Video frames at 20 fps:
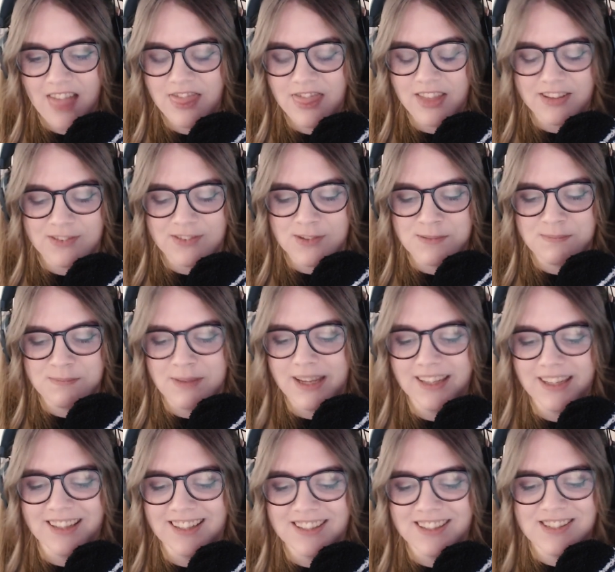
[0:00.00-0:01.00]
that just
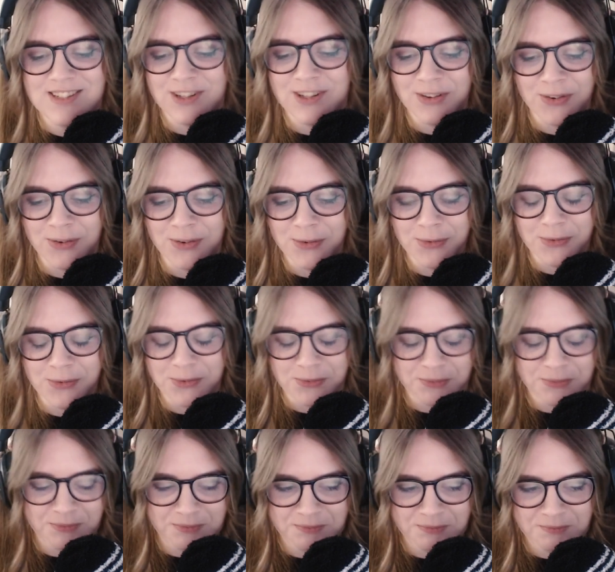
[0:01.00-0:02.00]
make it so
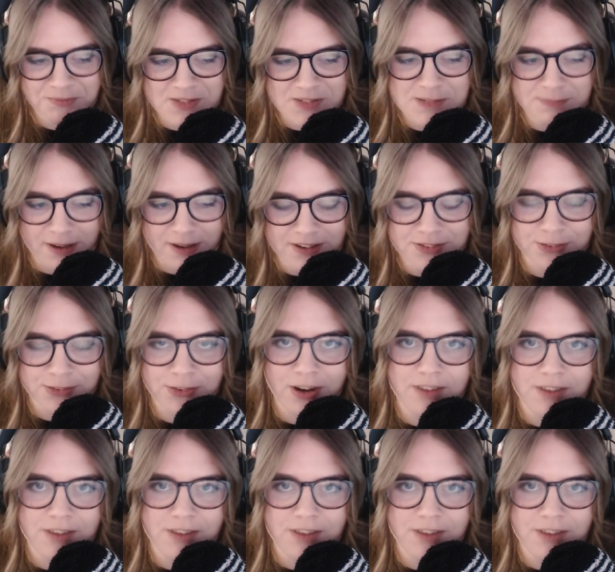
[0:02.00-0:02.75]
special.